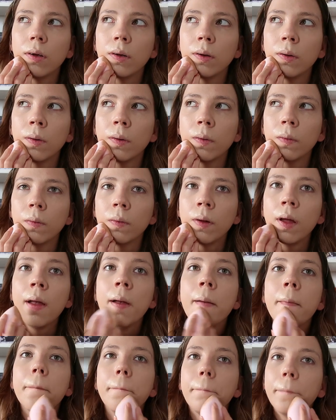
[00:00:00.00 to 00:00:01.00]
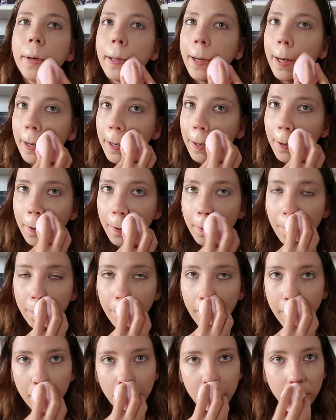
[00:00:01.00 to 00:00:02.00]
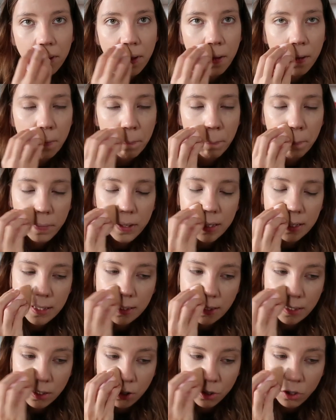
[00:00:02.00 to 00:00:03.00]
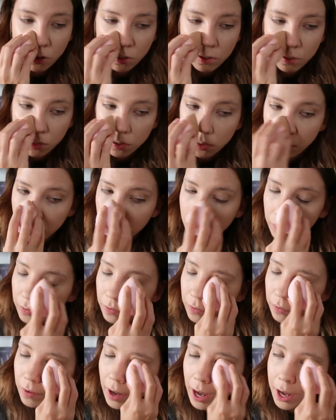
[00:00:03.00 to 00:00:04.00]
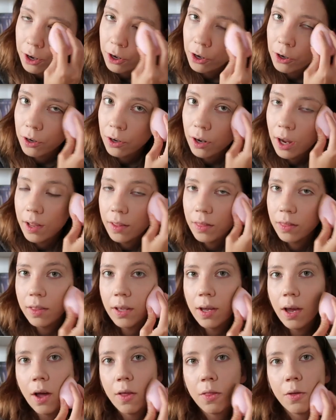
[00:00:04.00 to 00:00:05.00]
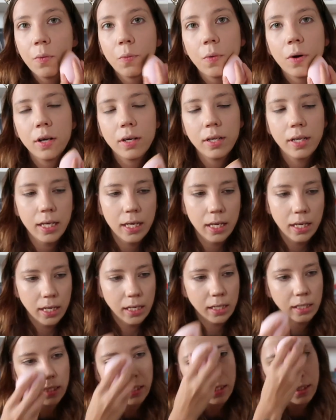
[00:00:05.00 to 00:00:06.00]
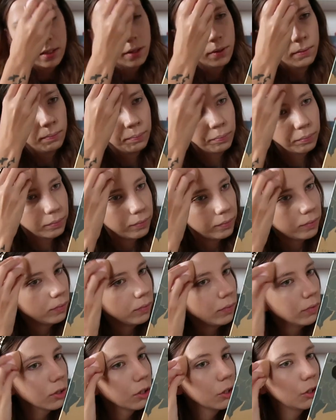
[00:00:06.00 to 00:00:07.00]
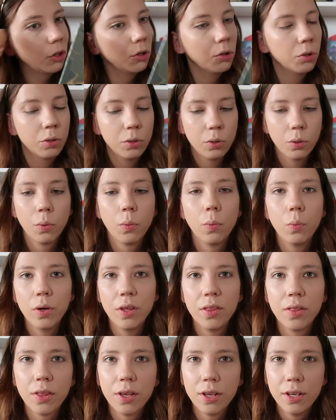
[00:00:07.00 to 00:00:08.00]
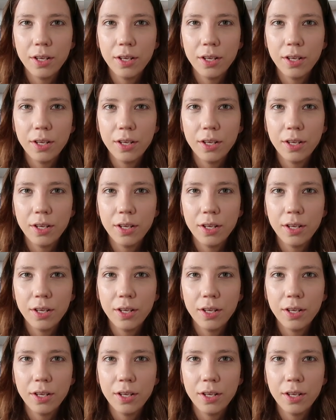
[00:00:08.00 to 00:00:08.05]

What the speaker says: don't know, but I know one of them is a fighter and the other one is good with